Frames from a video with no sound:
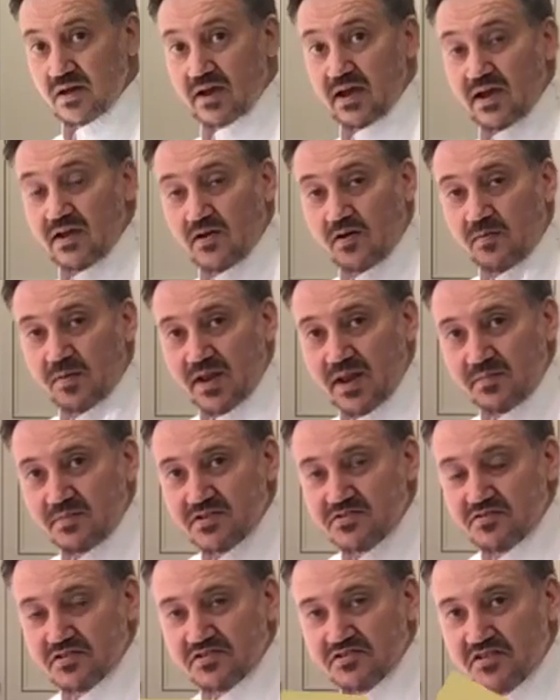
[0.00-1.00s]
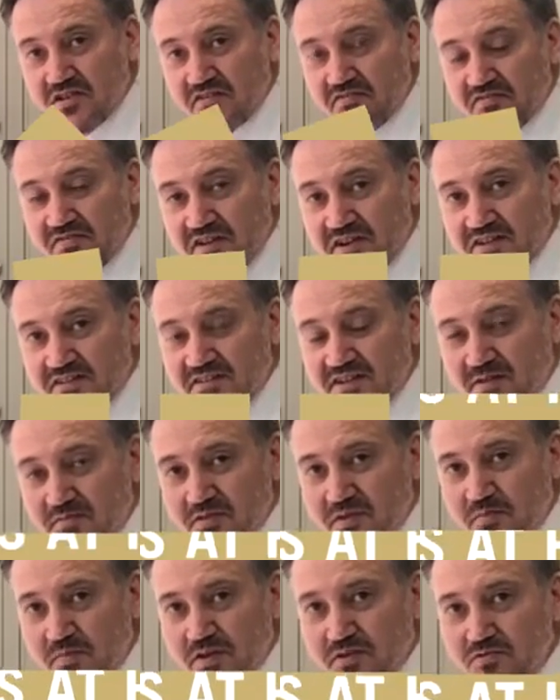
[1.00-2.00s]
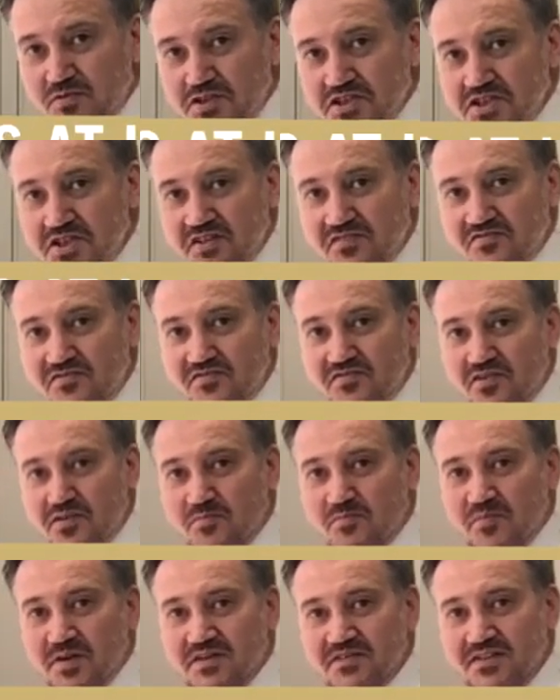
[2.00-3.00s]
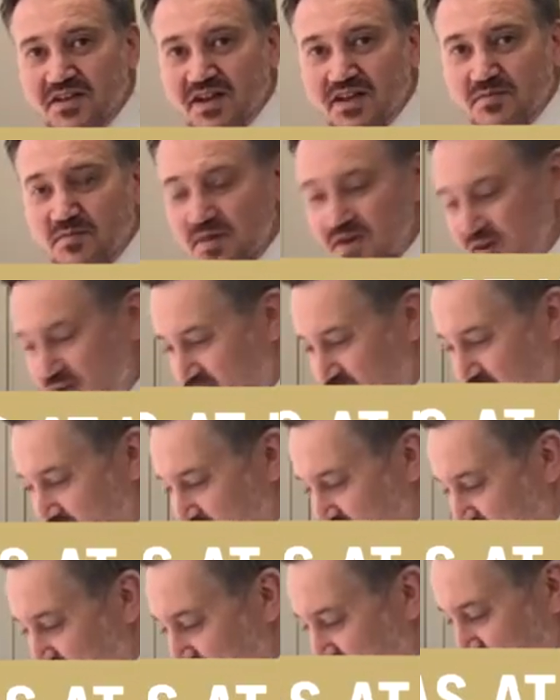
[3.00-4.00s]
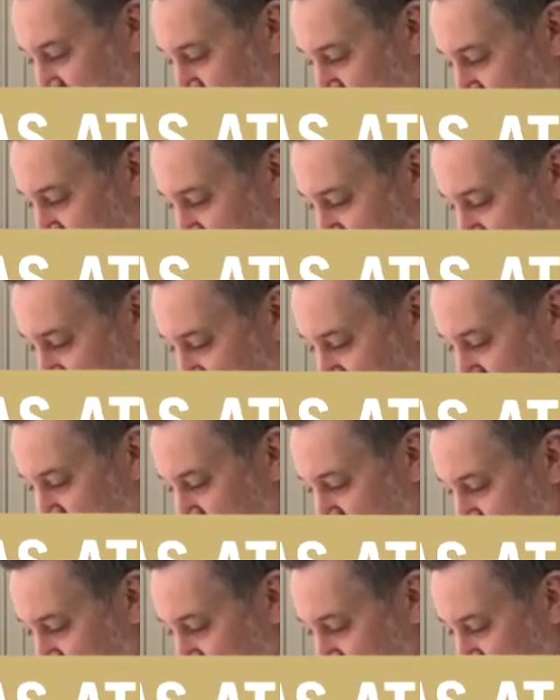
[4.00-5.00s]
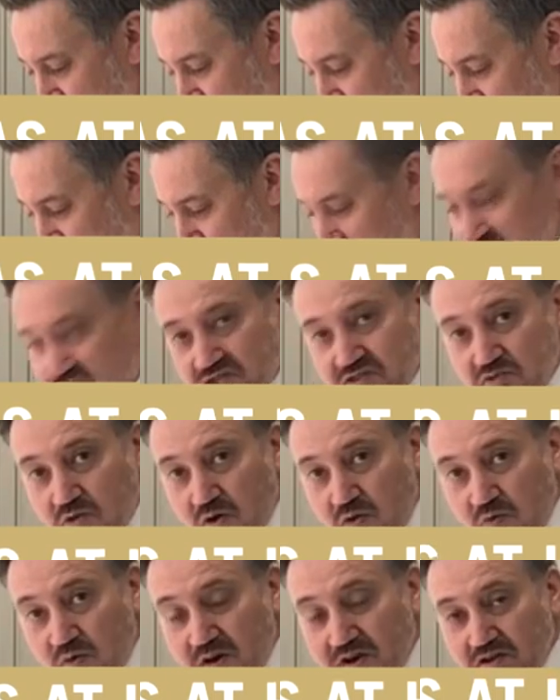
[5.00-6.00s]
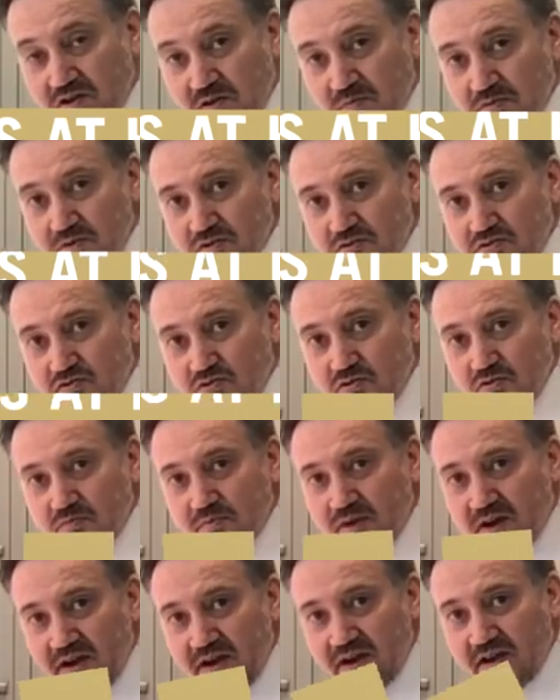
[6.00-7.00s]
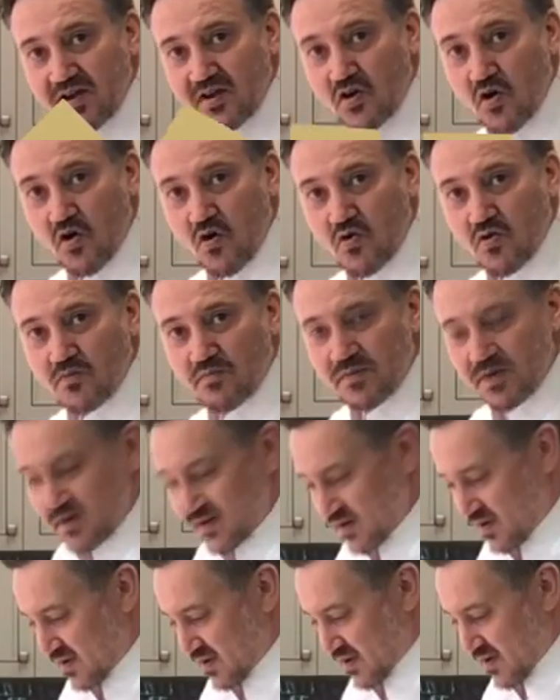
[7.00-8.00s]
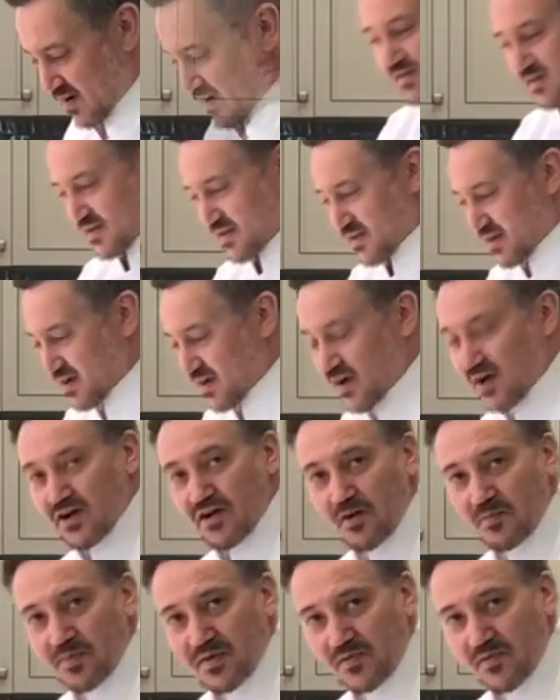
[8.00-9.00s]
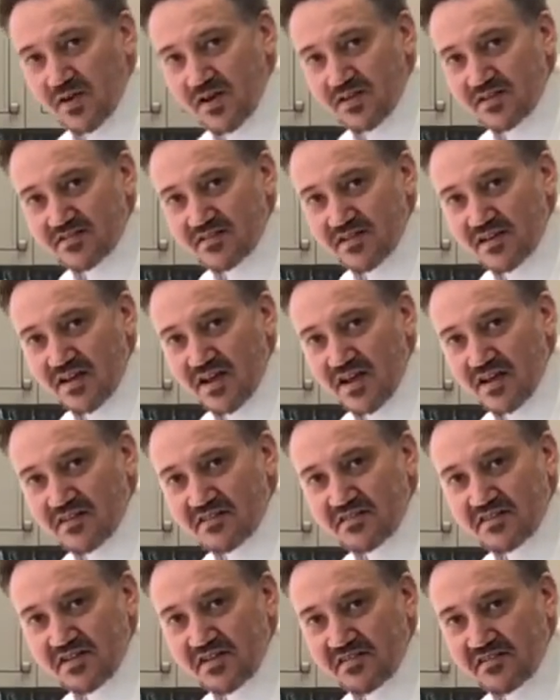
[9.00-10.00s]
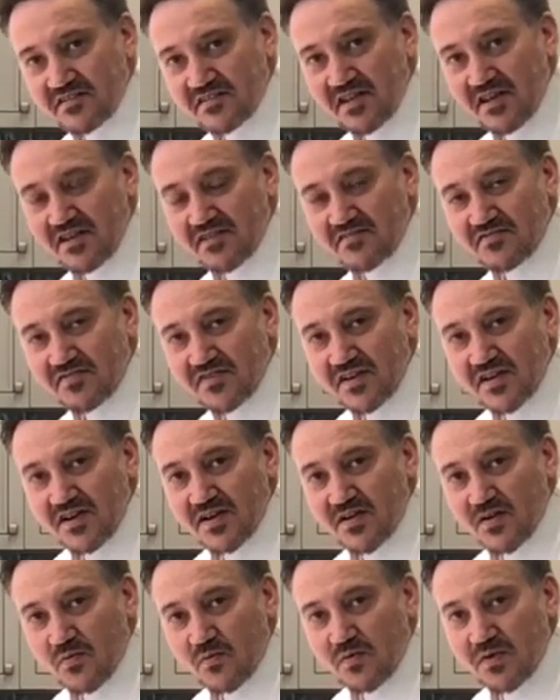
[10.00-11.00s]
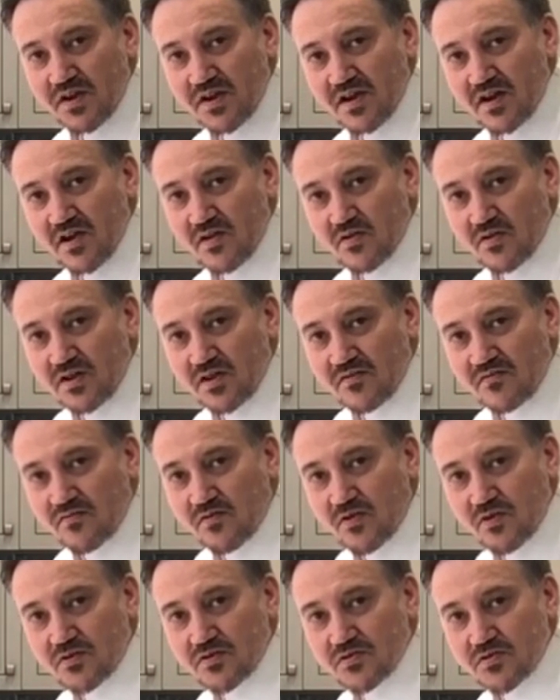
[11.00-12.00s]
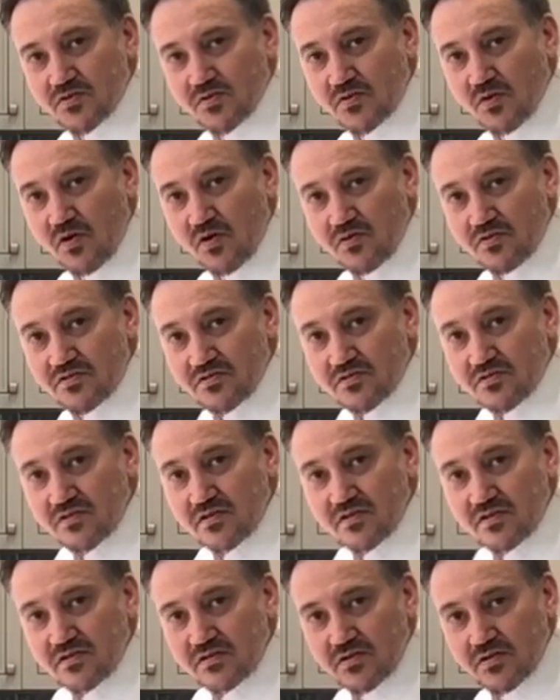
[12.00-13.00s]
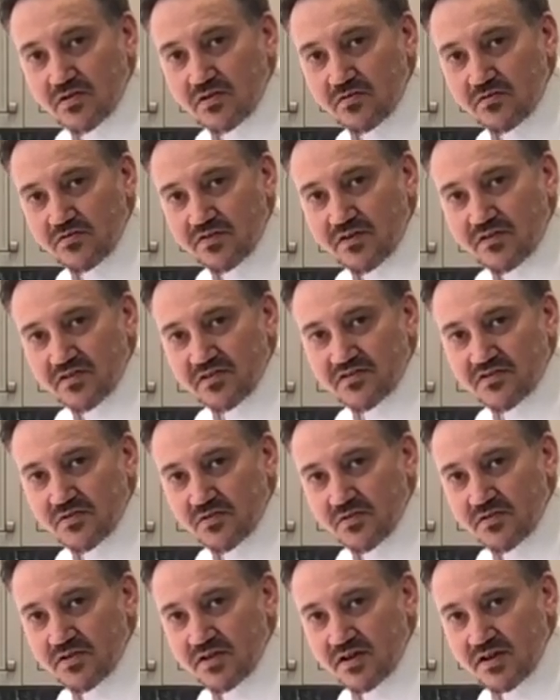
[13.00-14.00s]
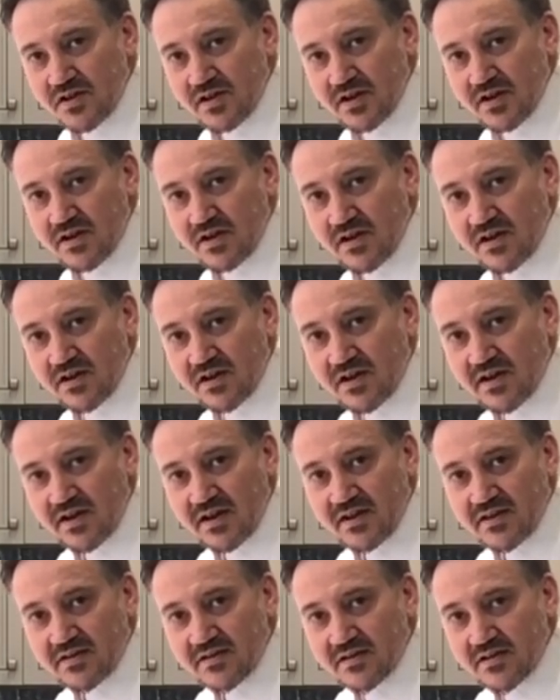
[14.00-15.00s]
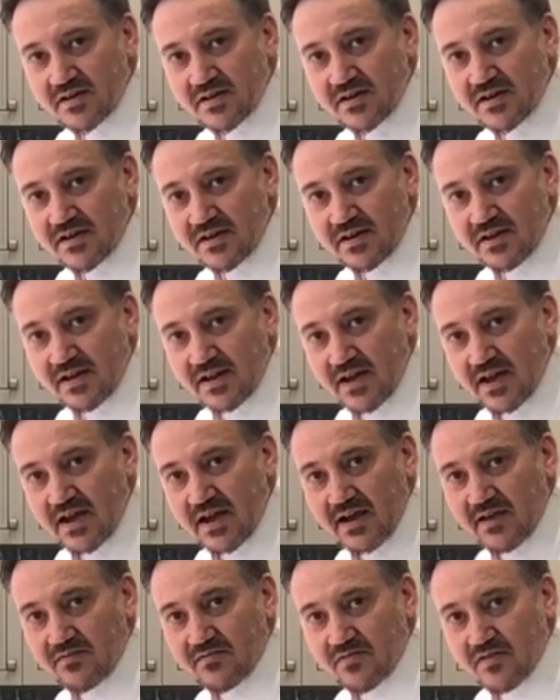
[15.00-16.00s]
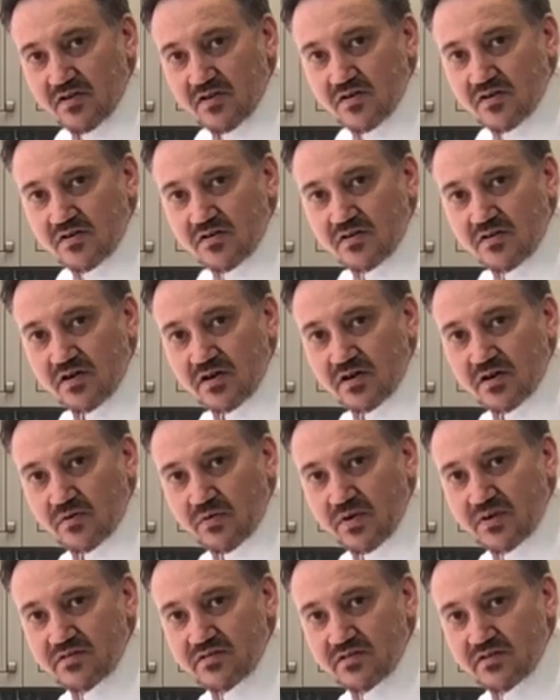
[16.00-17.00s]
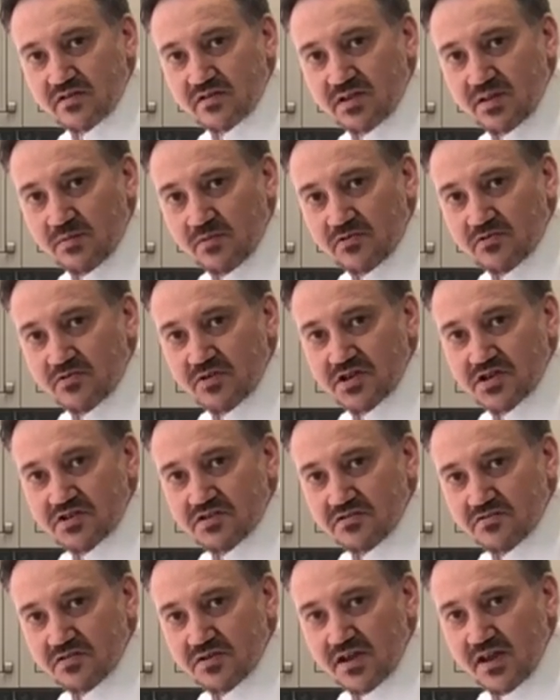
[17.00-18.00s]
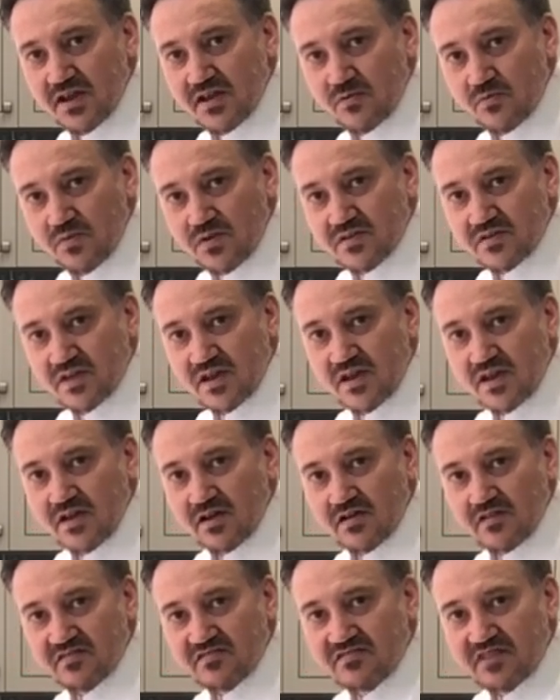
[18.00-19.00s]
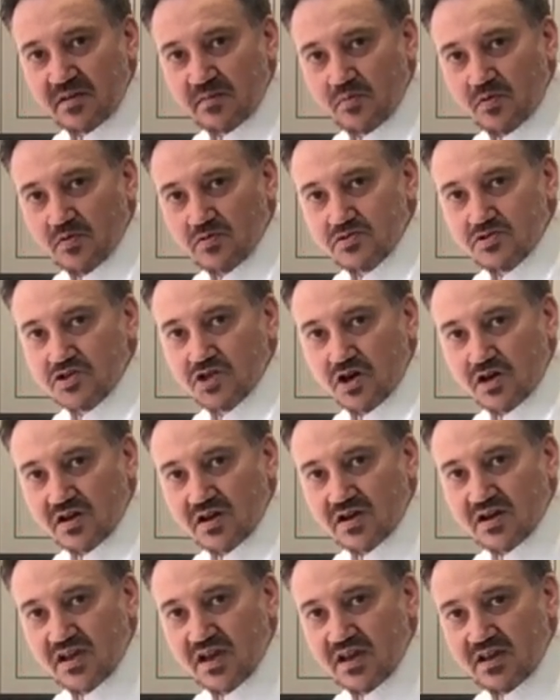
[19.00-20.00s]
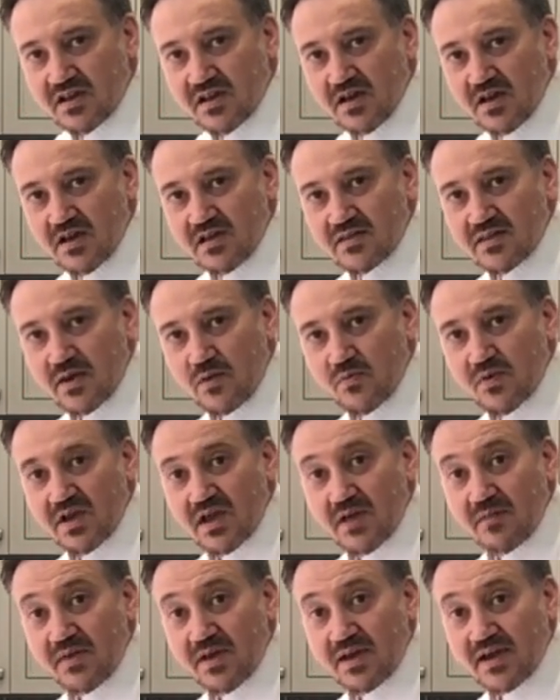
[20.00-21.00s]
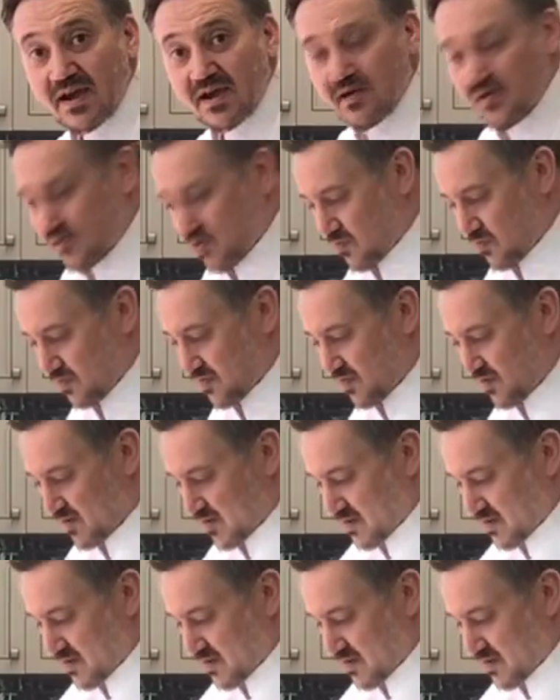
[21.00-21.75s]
Hello, my name is Christophe Feyt. I'm the pastry chef from Mandalay Bay, Las Vegas. Uh, I uh, just want to welcome you to my uh, home. I hope everyone is uh, healthy and safe. We are looking forward to host you very soon uh, and uh, have a, a, great demonstration today with a, simple chocolate cake that we can make at home.